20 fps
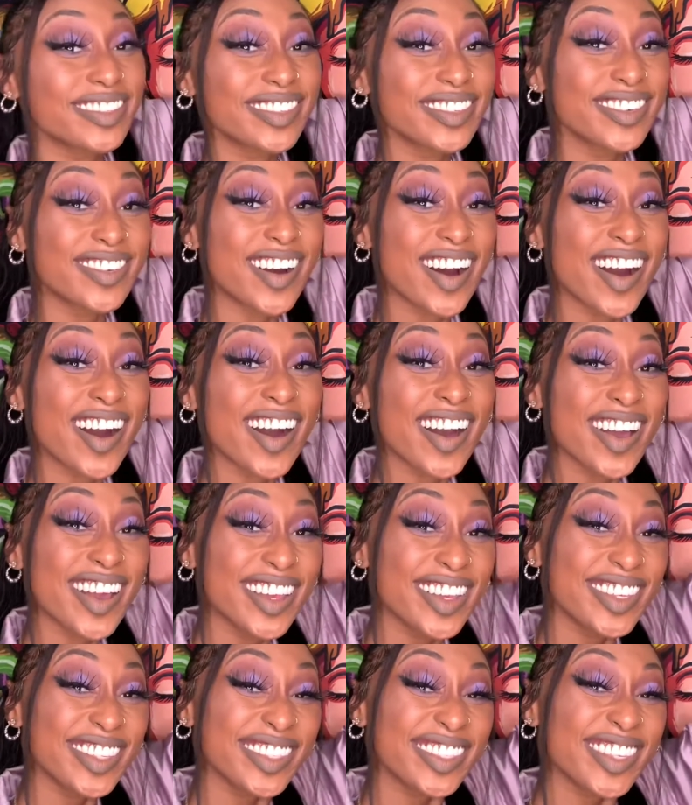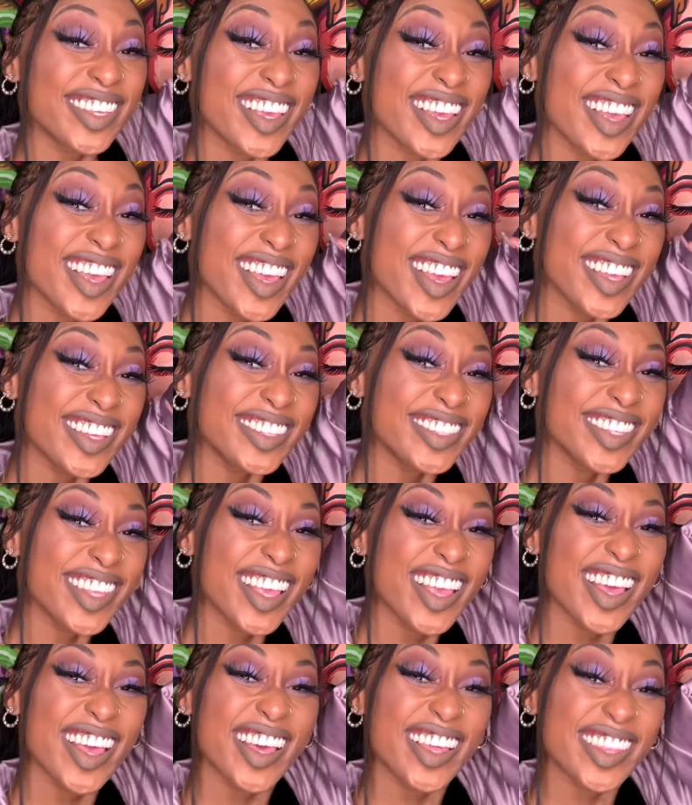you guys. Yes.
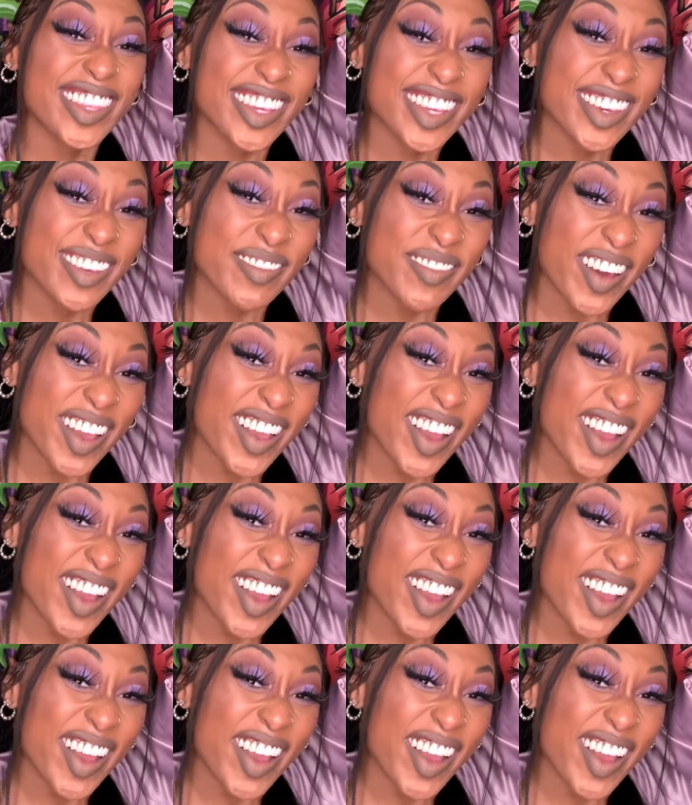Look at my